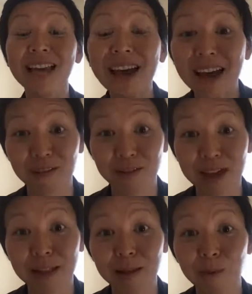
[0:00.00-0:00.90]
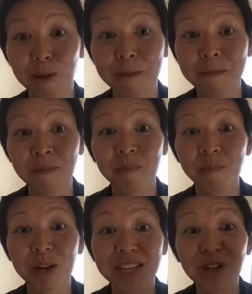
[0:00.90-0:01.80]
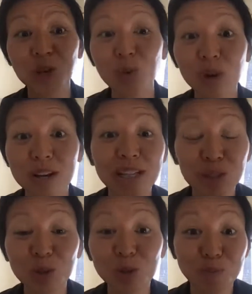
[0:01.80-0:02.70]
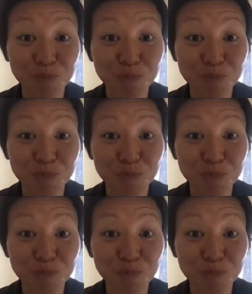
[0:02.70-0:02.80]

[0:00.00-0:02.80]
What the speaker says: I have available, but you can do